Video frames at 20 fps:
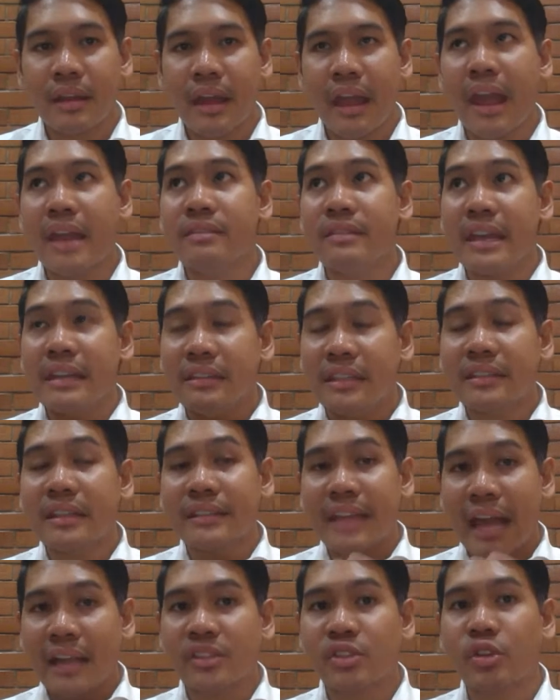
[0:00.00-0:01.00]
And they need that
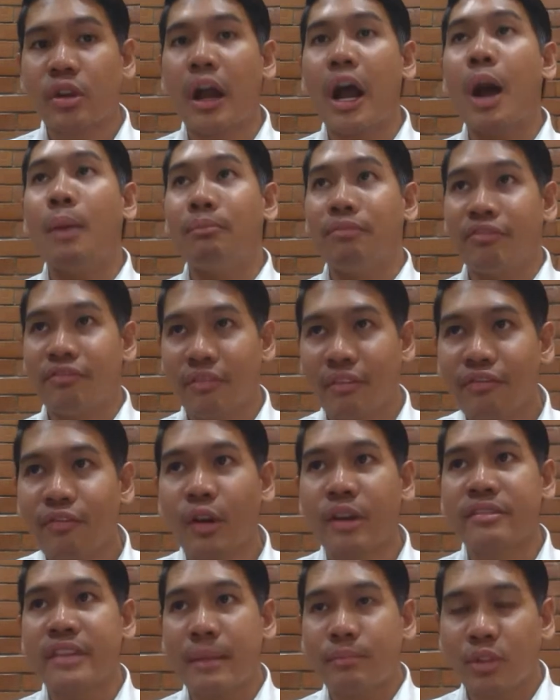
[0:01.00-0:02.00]
extra umph
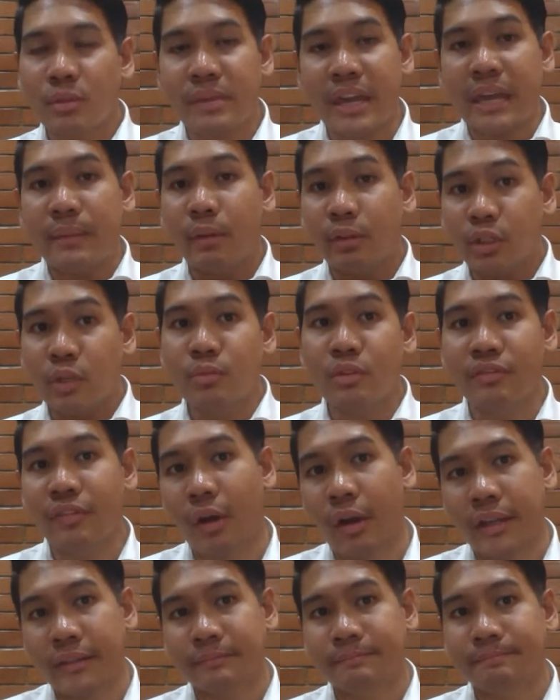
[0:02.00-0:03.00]
for them to be able to move
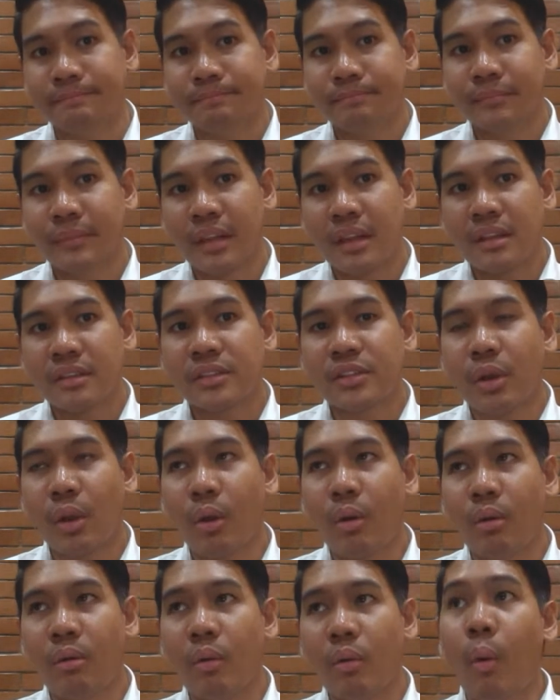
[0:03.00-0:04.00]
on.
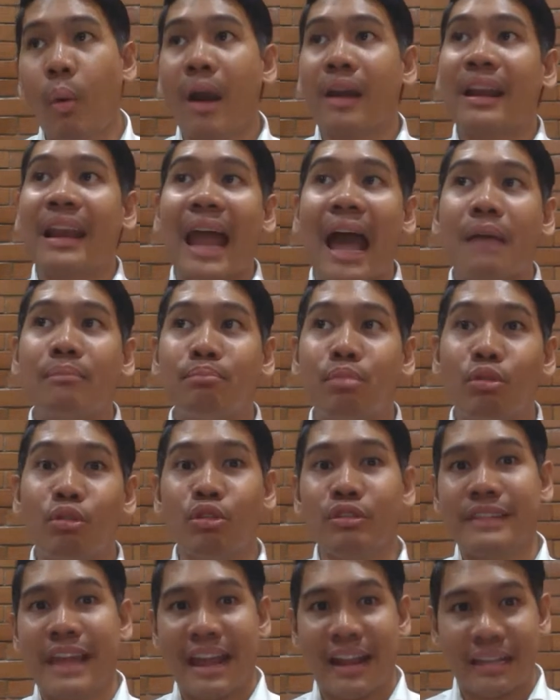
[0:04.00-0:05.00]
So wag lang puro
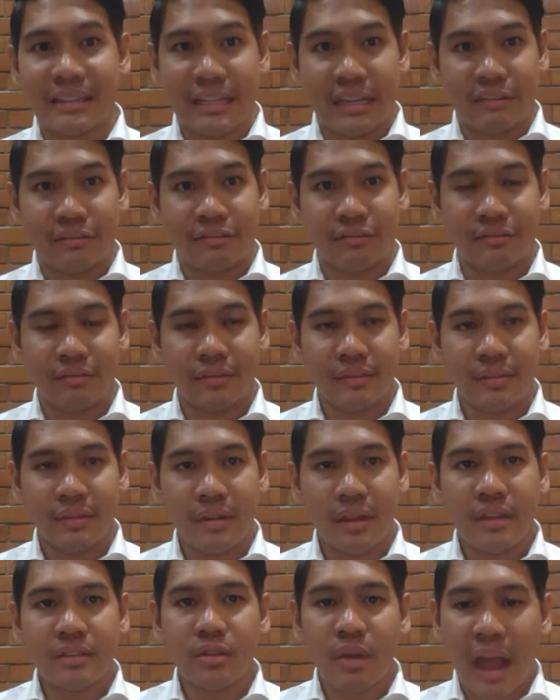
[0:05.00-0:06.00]
negative.
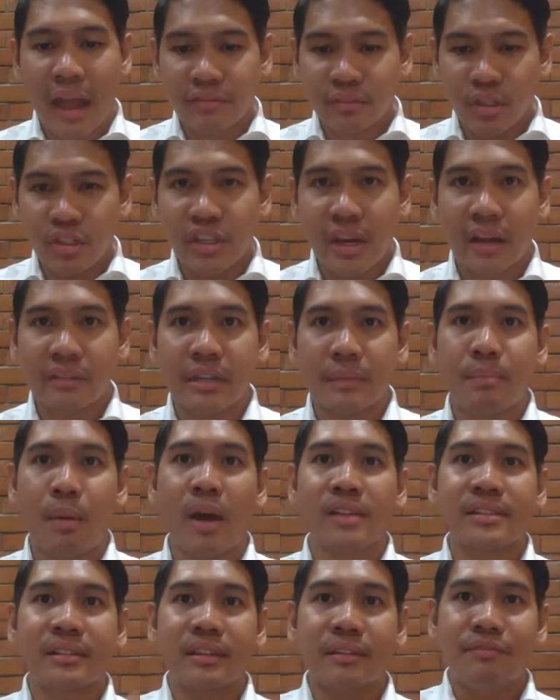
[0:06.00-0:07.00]
You have to share the
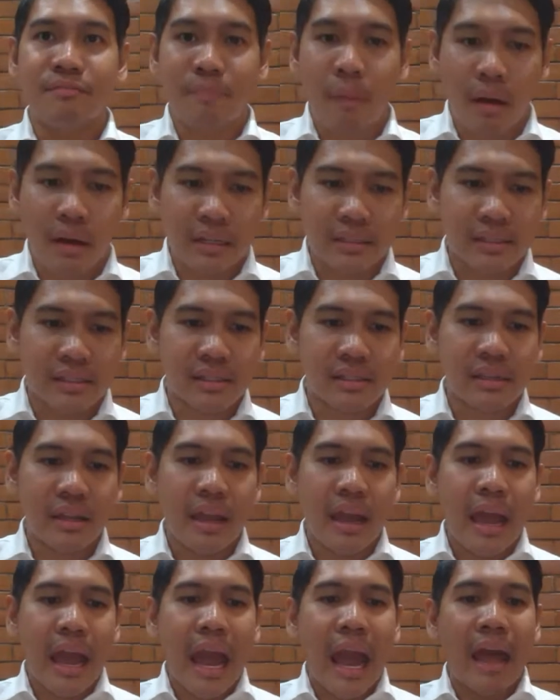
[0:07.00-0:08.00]
positive parts
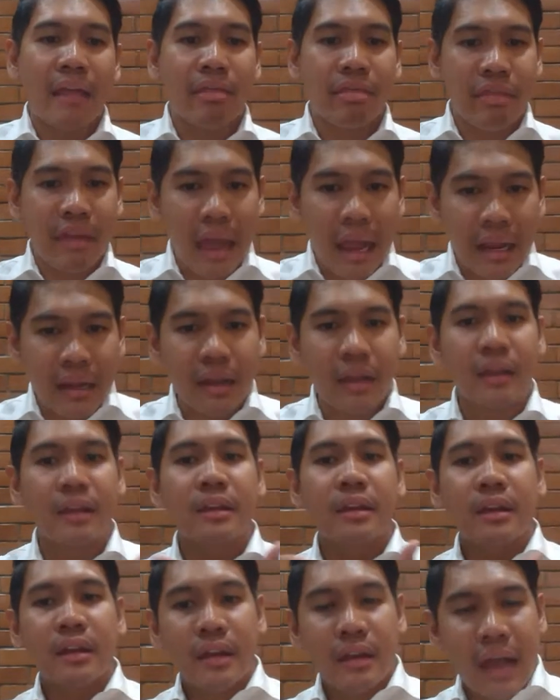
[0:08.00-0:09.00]
and then
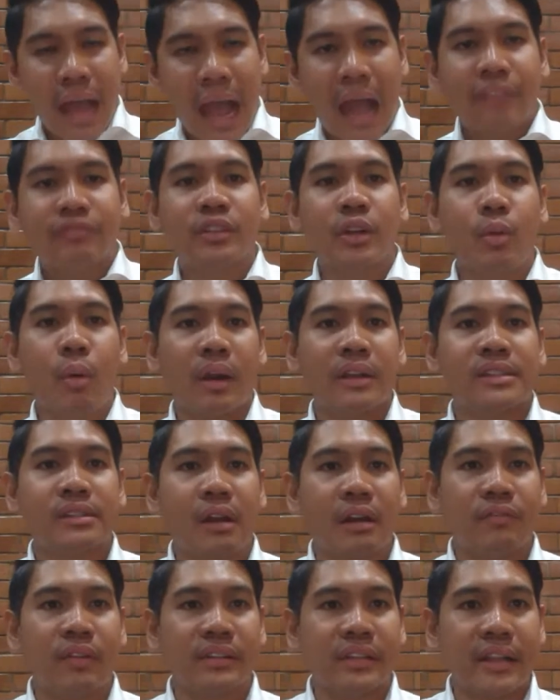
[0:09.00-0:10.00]
afterwards
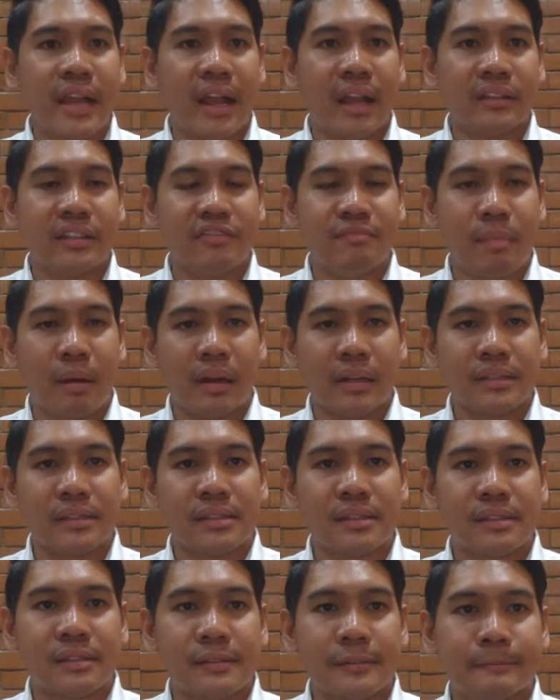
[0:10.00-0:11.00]
cover the negative
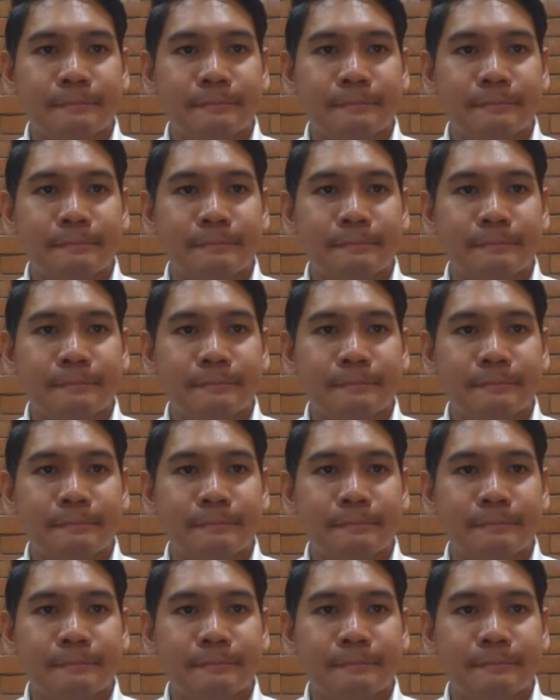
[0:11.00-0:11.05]
parts.